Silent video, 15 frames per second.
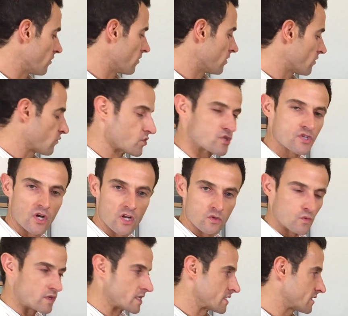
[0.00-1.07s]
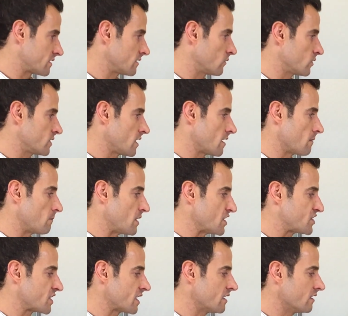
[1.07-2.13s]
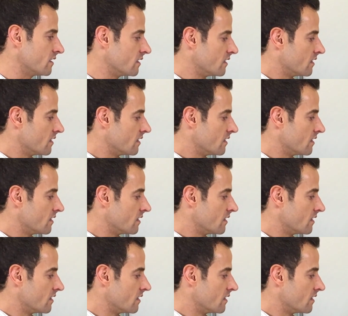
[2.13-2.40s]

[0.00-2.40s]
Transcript: result with the bleaching.